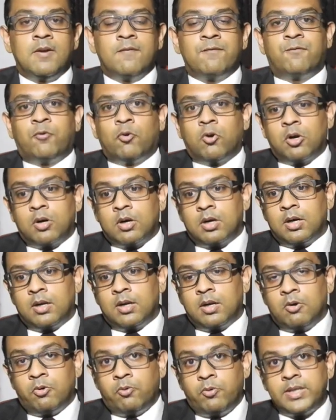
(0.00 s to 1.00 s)
For
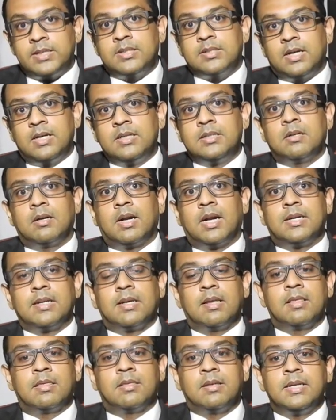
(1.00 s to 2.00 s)
writs under
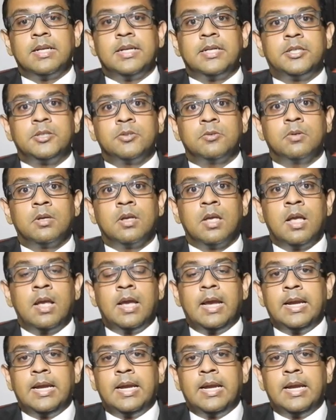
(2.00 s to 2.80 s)
Article 32,